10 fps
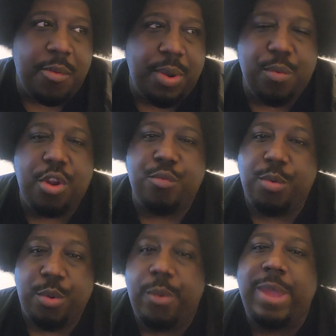we worked
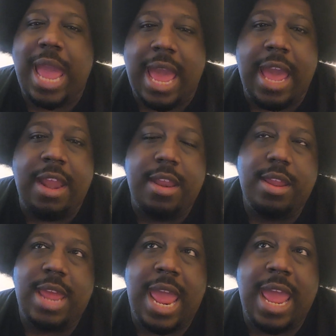with what we had,
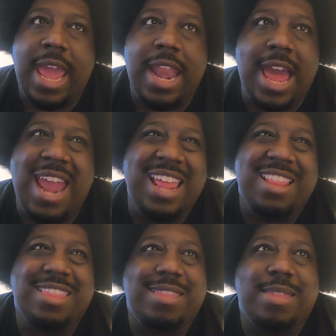and I
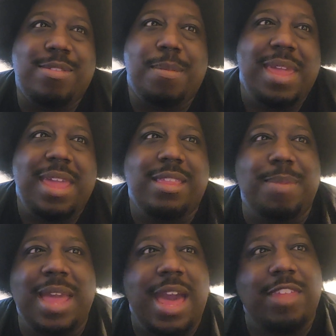didn't. To
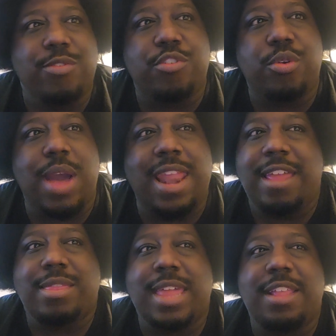be honest with you, I
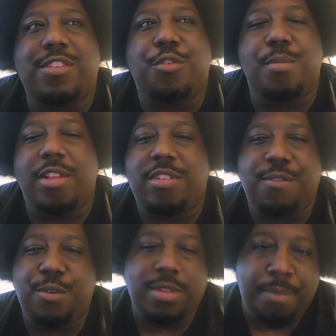didn't think too much it
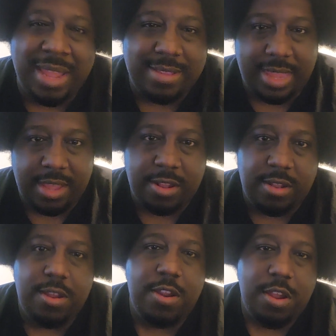was a big
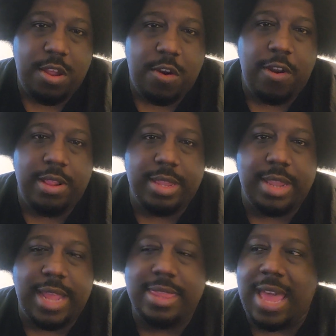deal or anything
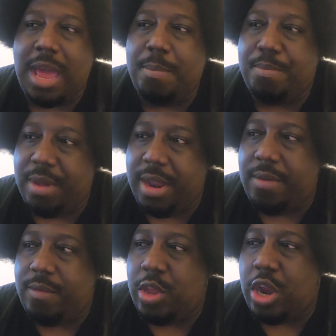like that.
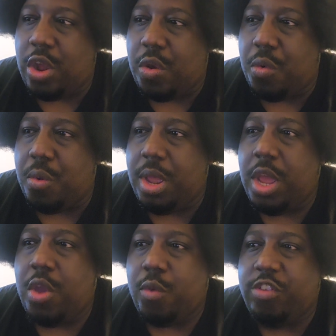But
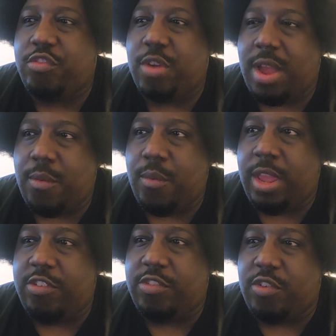we
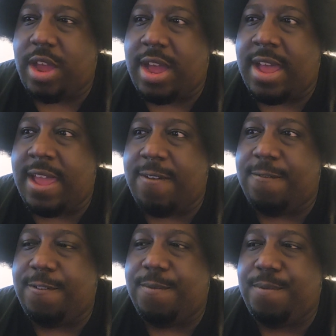
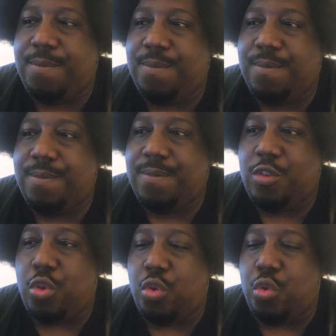strive
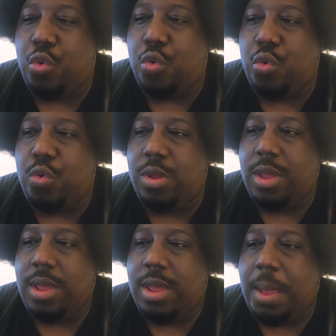to
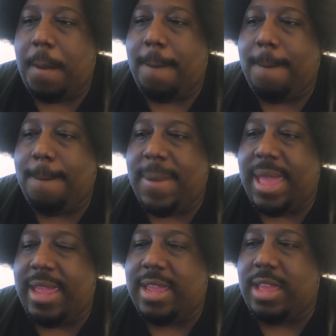
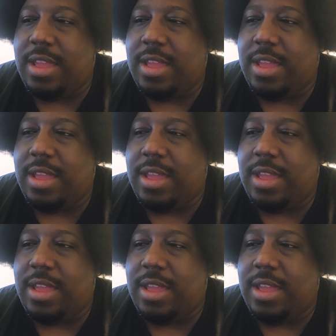make